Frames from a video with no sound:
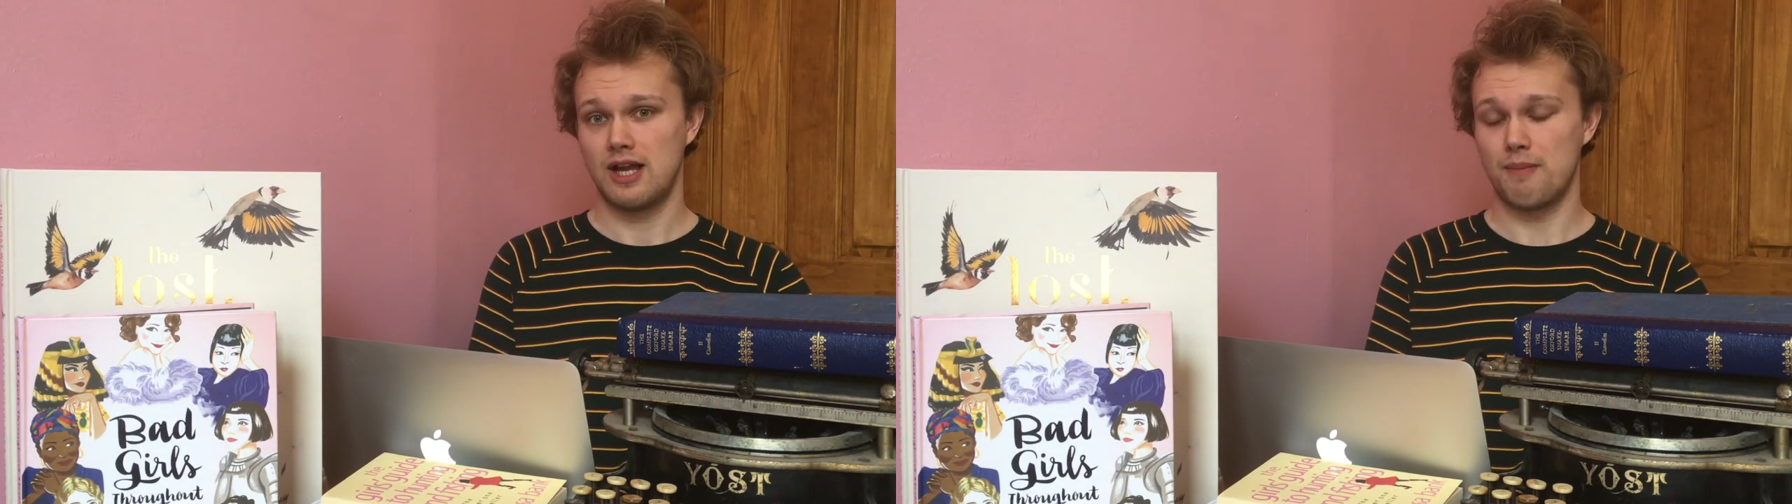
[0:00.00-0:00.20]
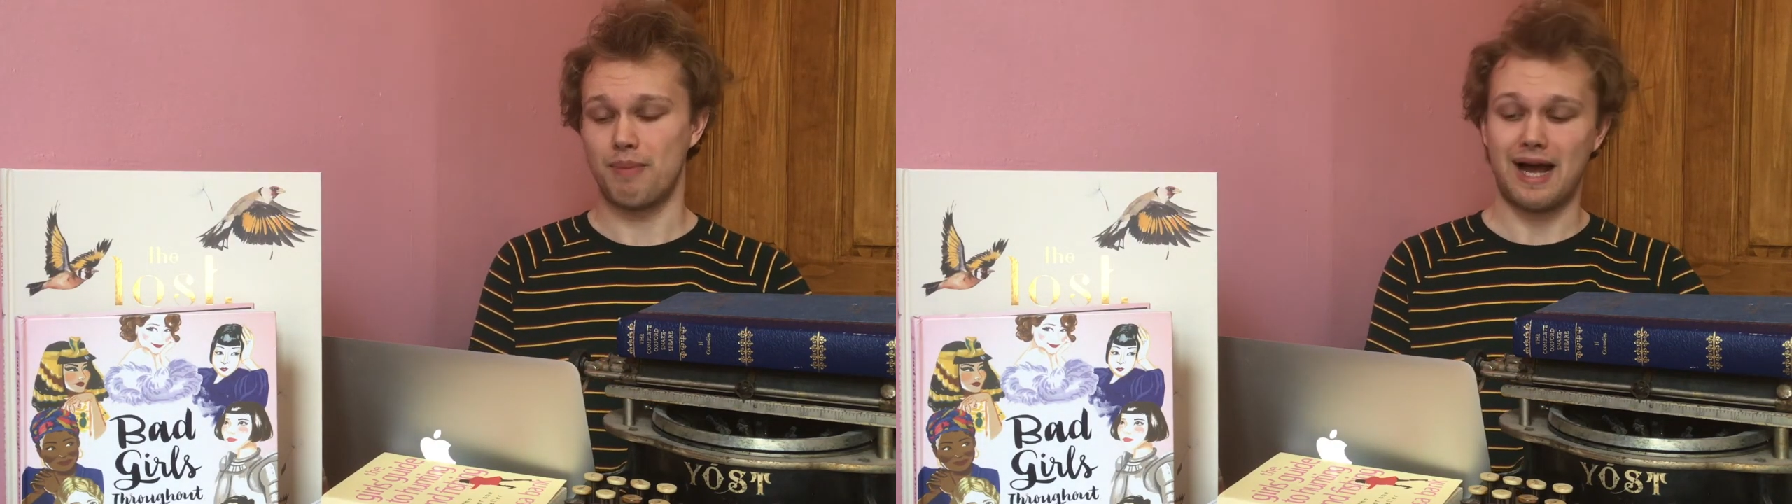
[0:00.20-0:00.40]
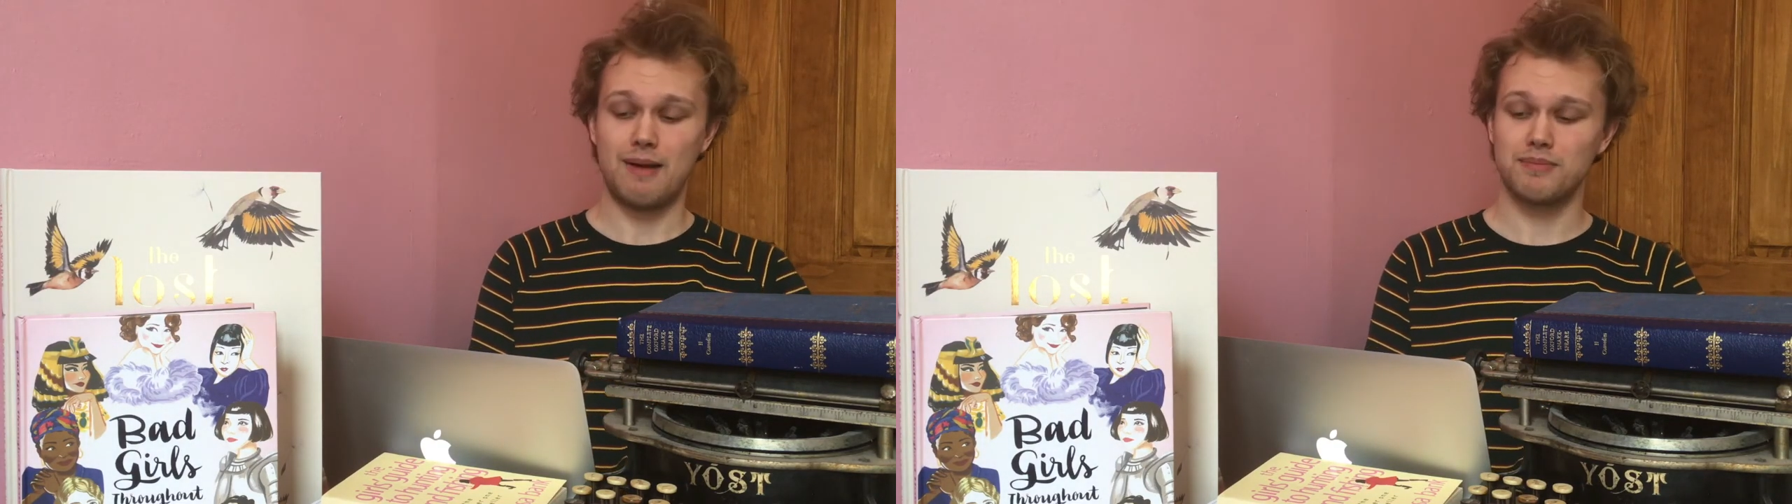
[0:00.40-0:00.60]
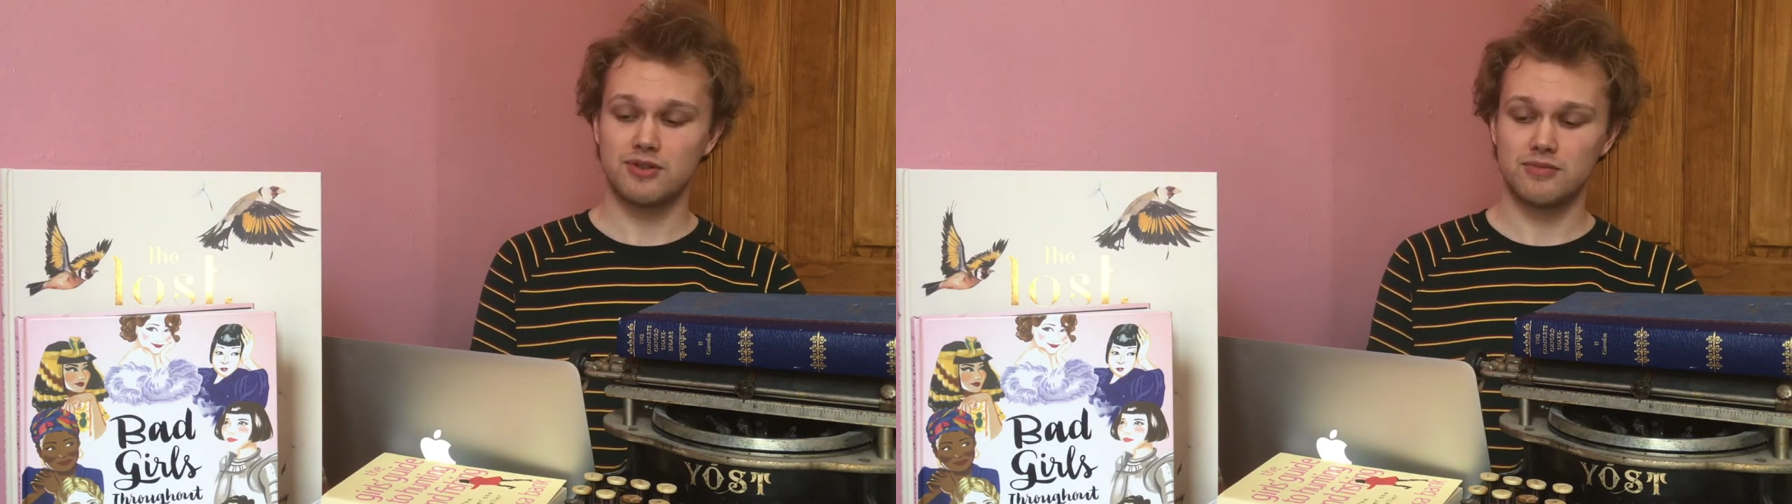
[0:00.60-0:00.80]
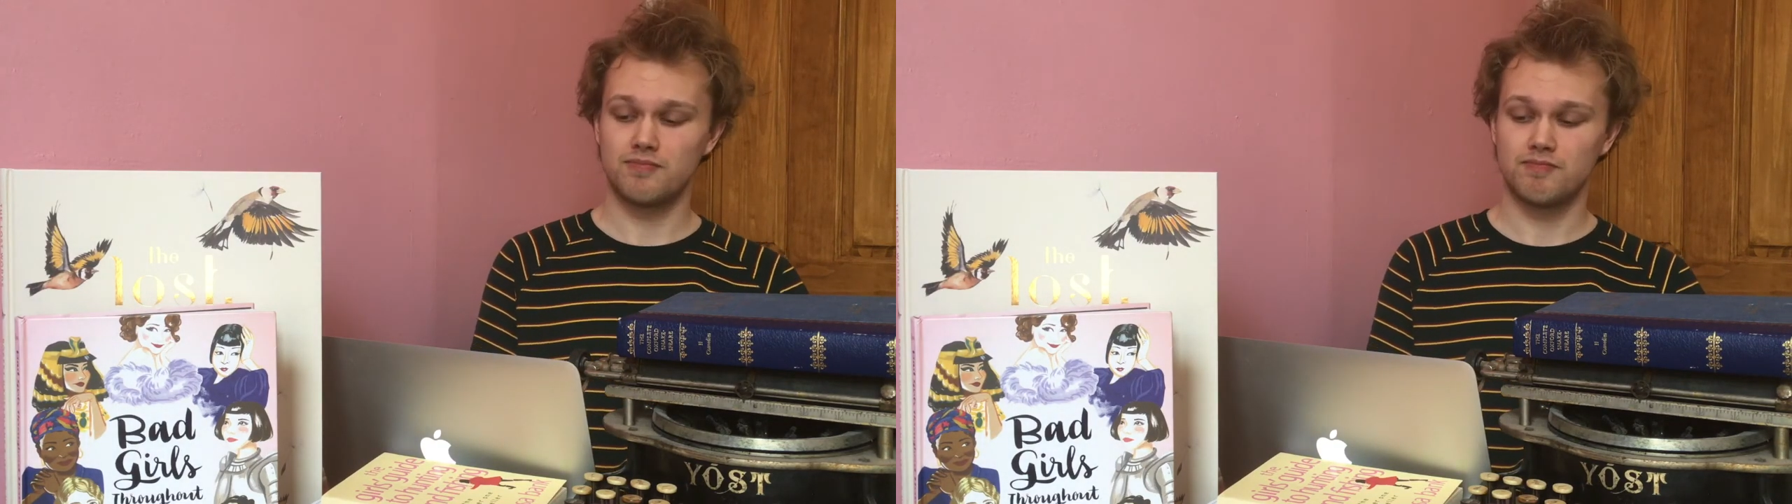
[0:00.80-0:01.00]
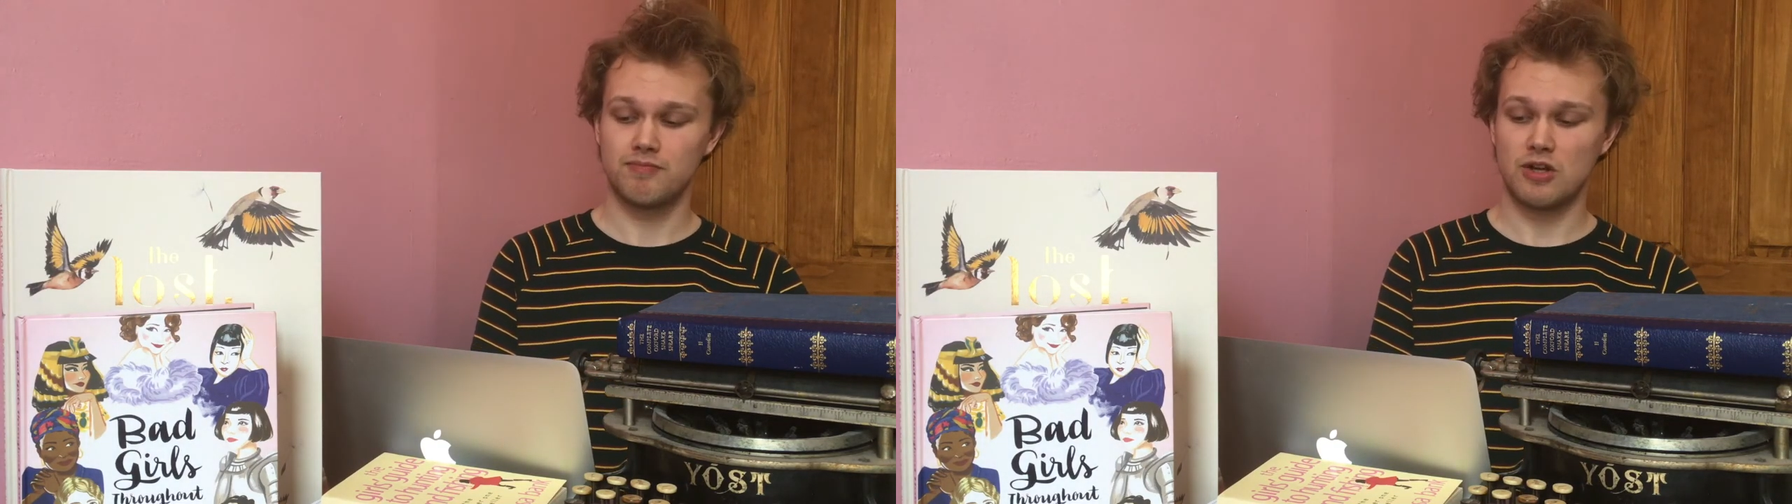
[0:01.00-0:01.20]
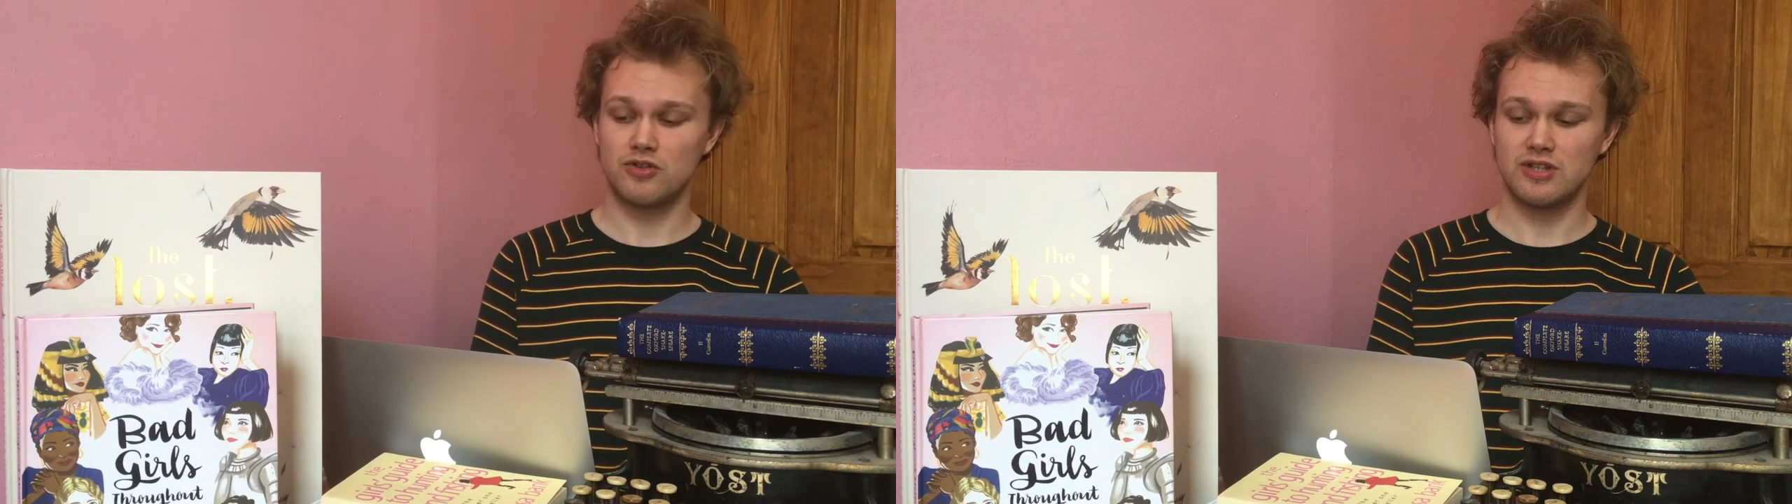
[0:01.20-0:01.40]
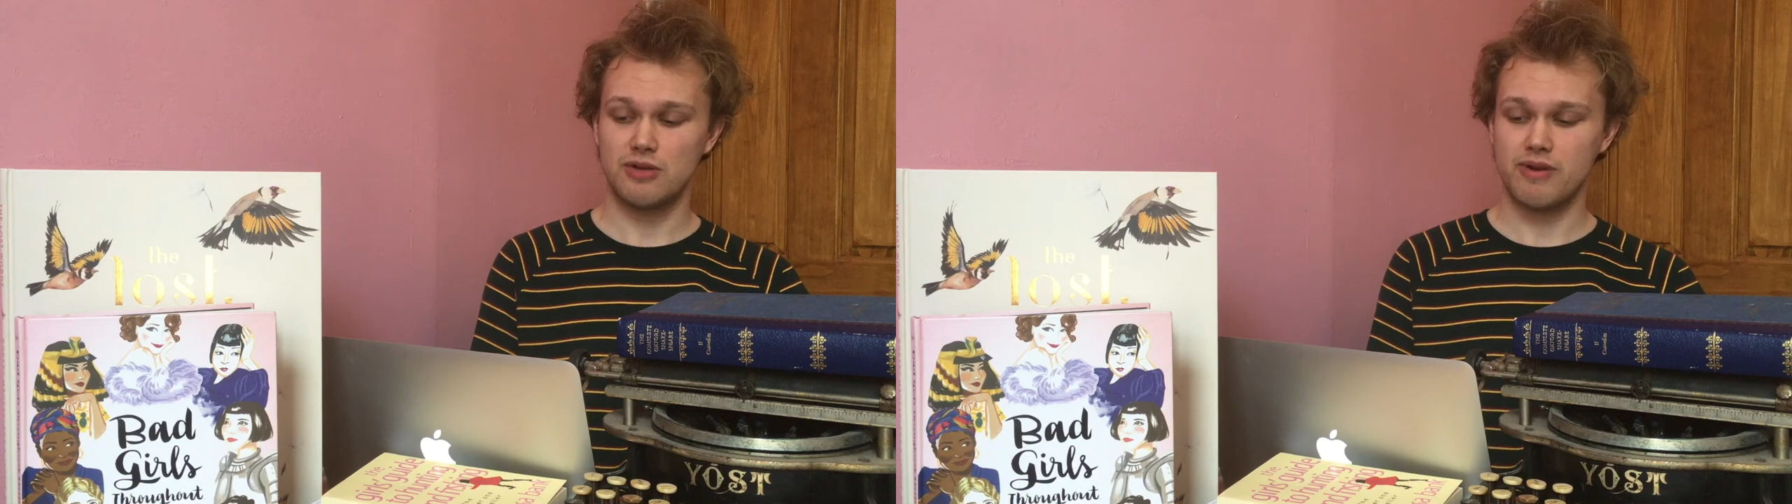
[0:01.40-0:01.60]
And perhaps I'll
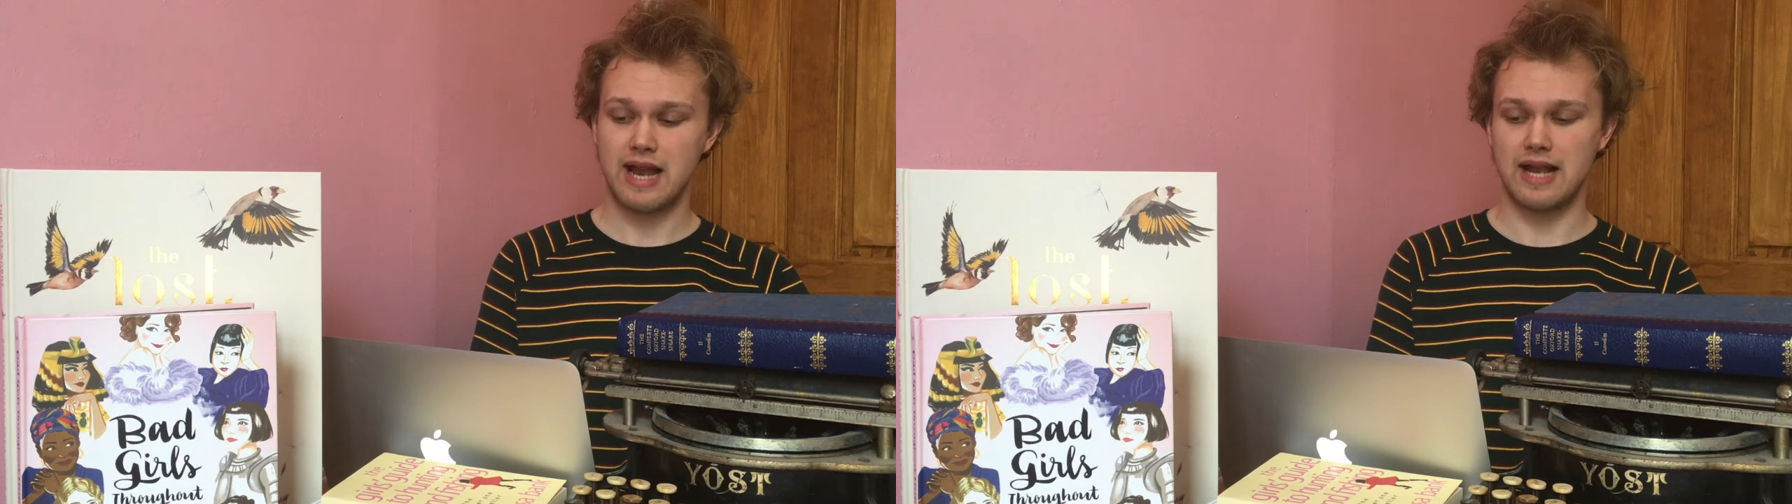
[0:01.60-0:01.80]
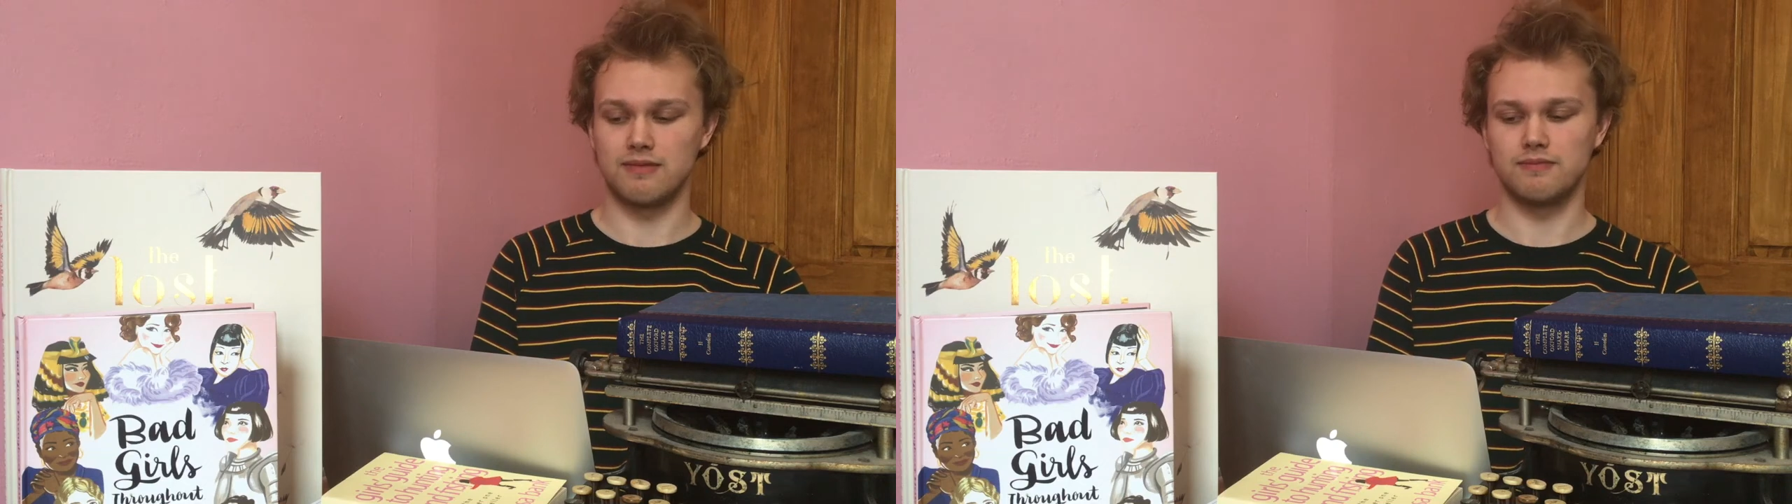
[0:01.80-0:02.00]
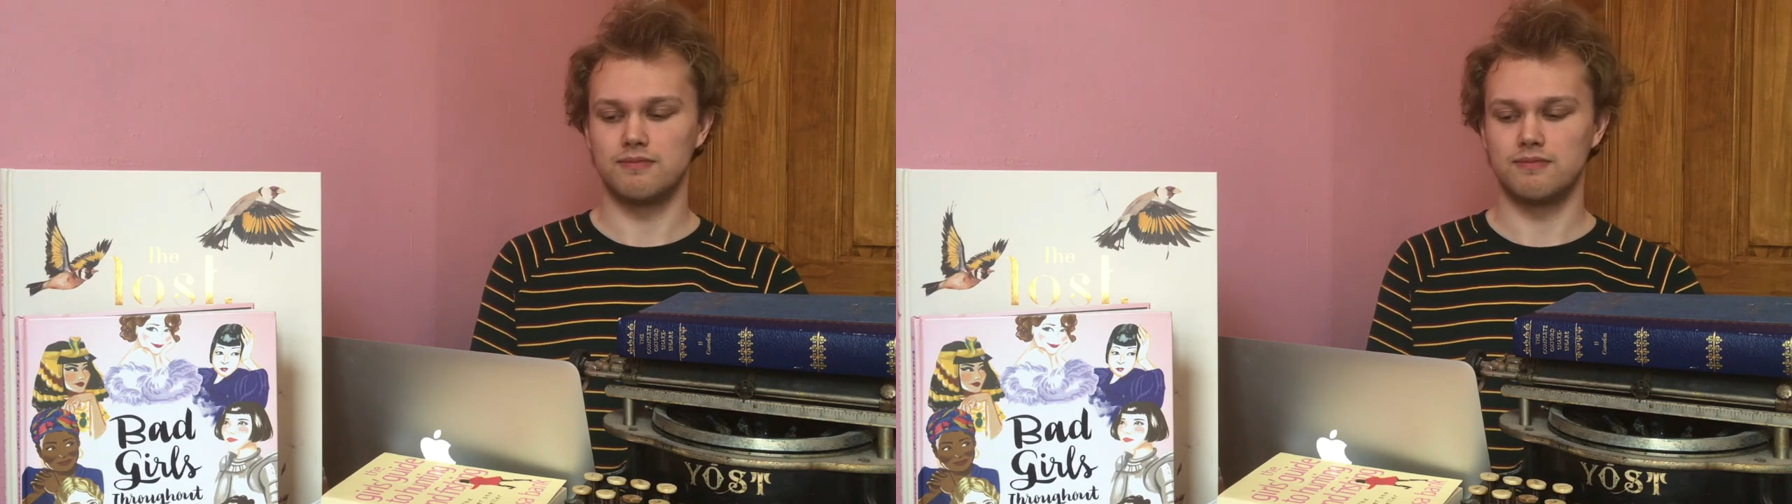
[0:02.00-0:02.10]
see you again